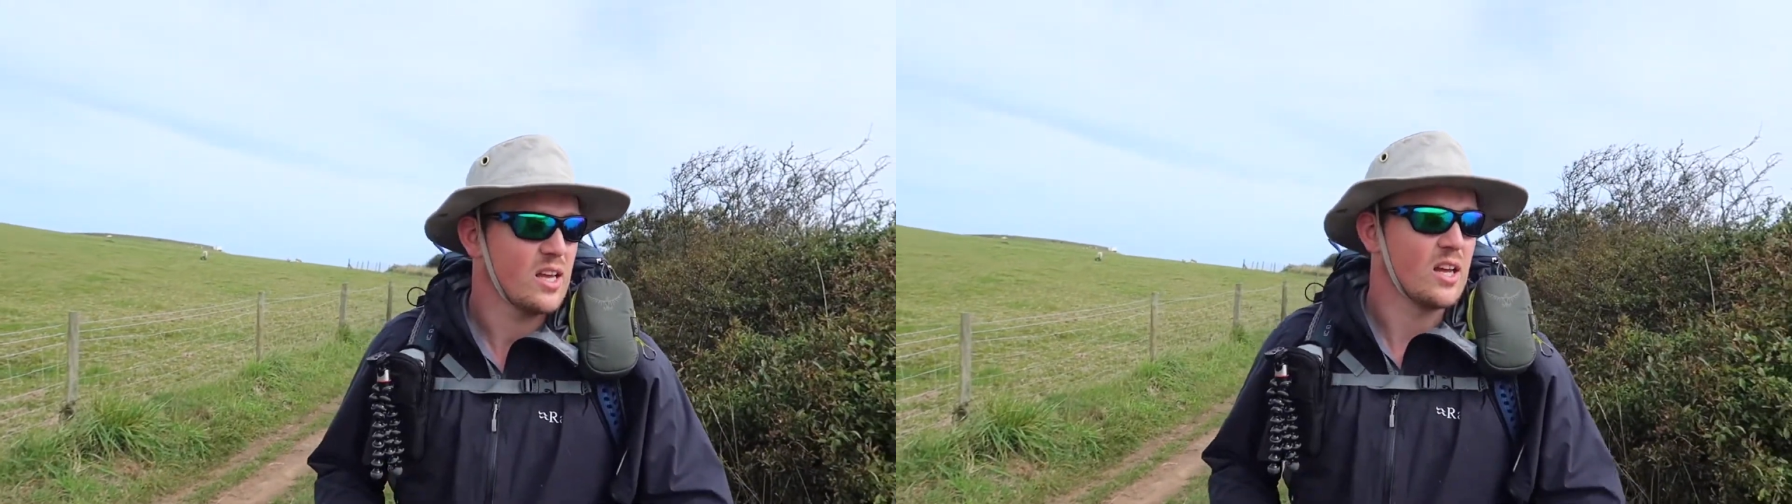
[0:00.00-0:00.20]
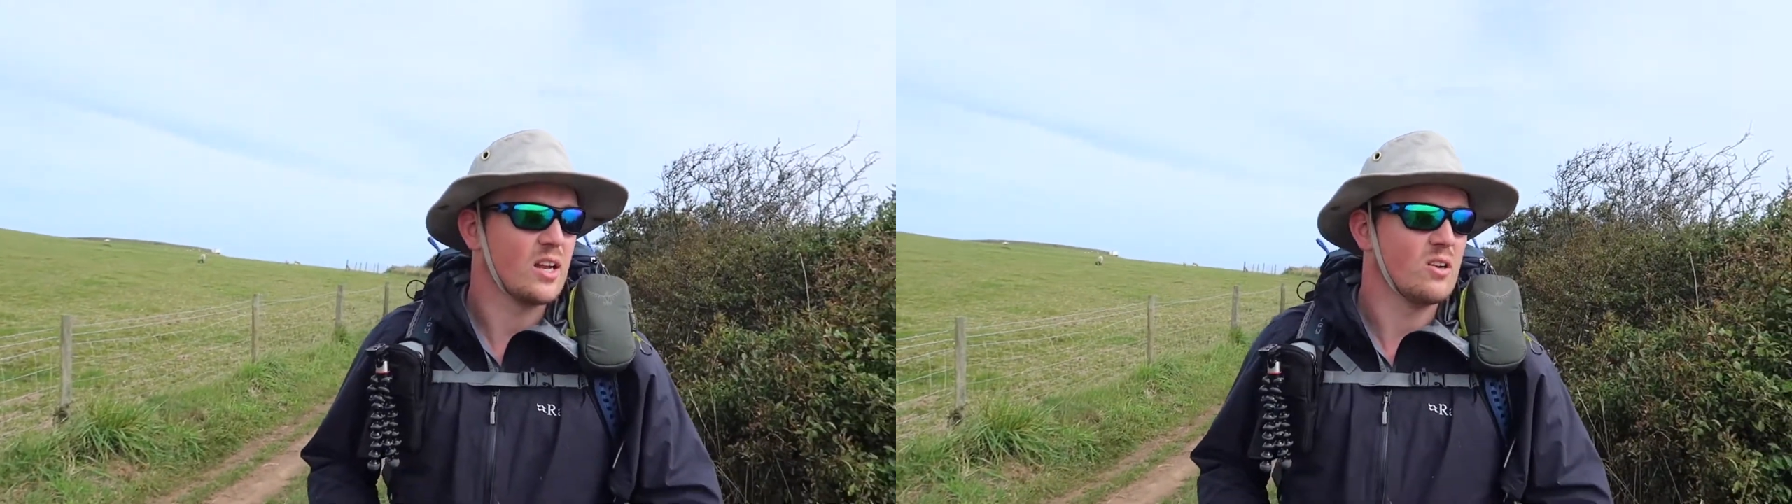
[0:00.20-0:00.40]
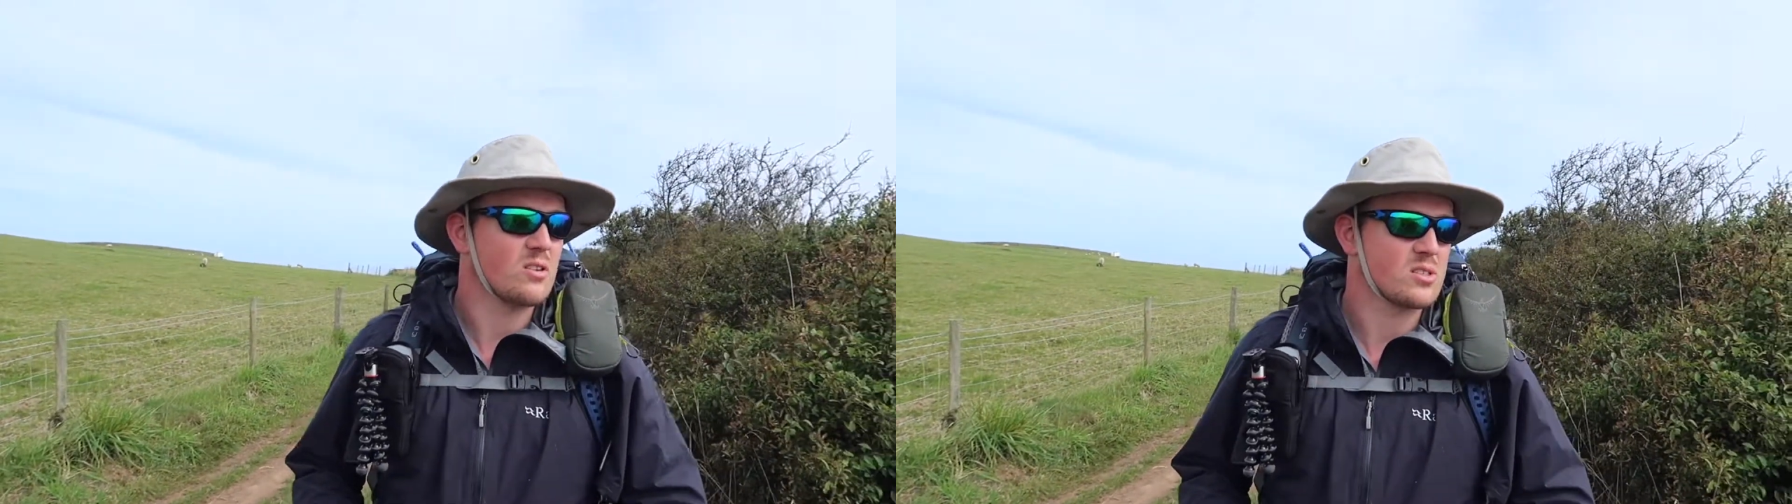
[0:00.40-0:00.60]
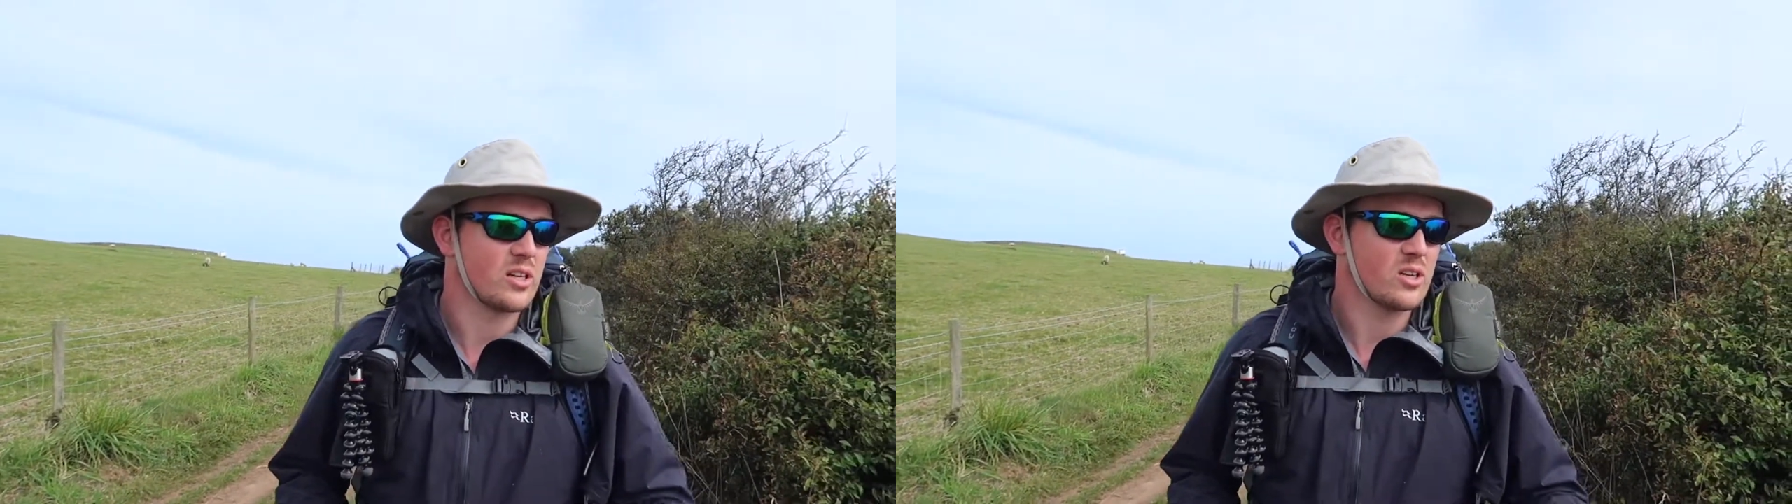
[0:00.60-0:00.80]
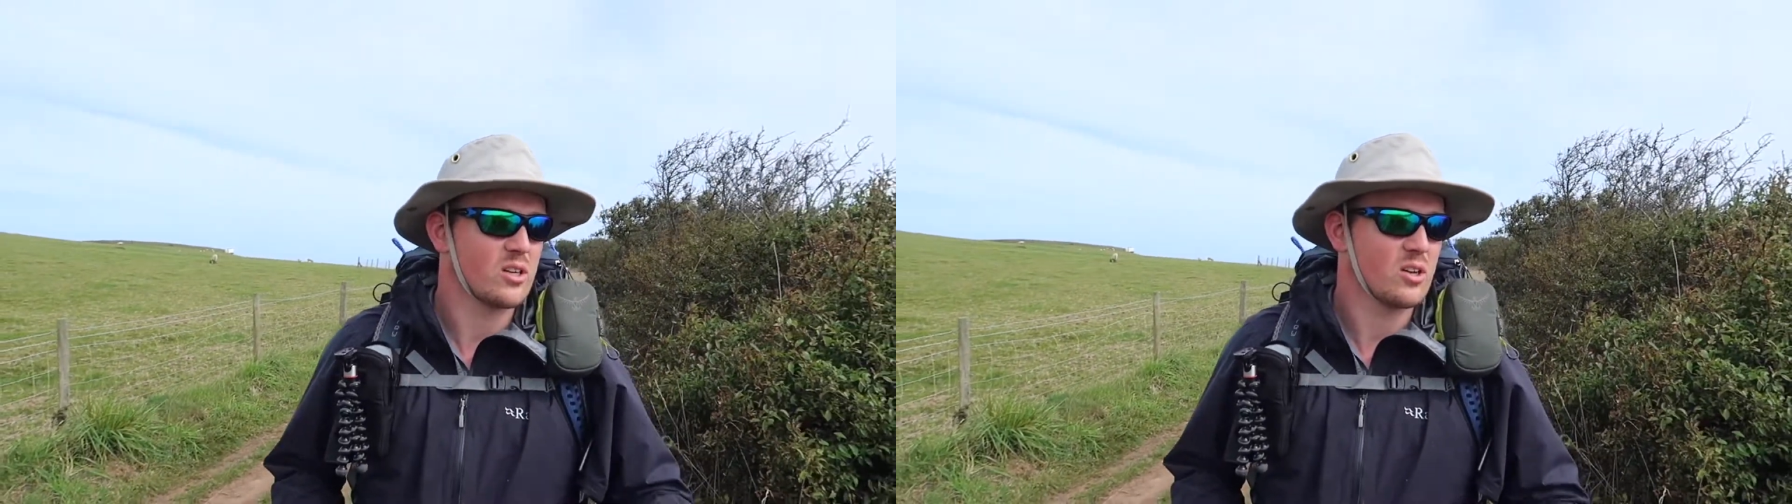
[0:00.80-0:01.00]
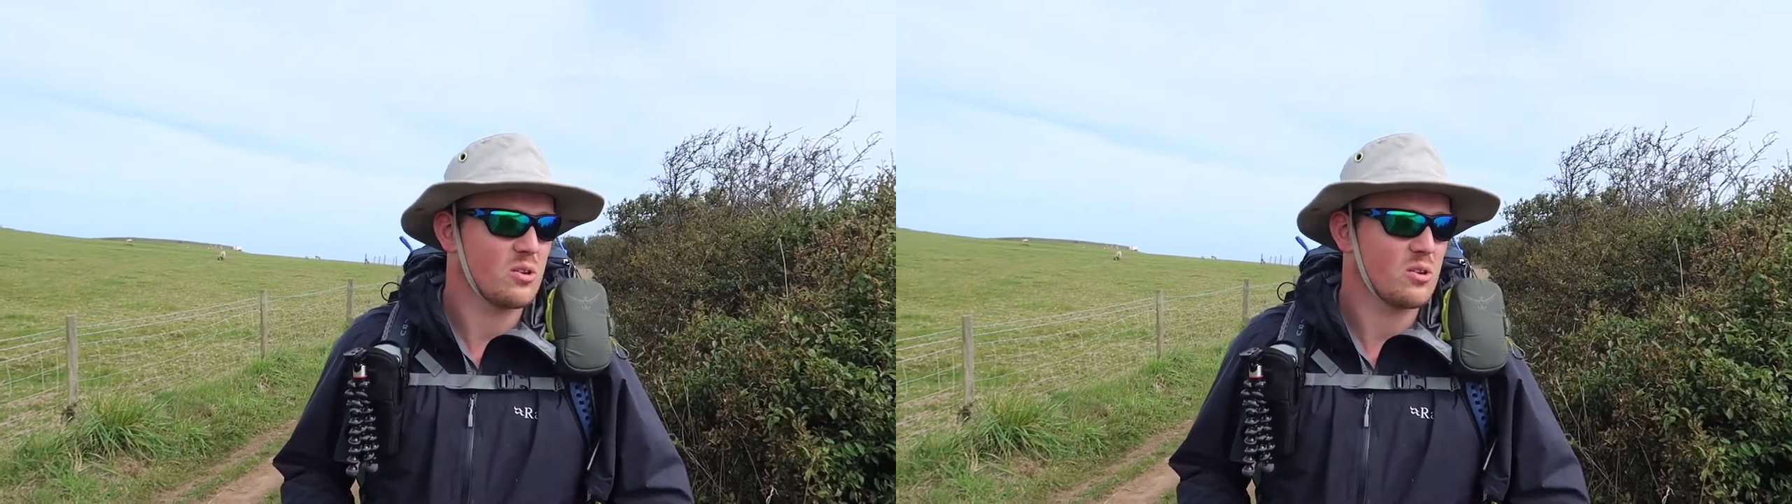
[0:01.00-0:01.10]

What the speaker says: and it looks like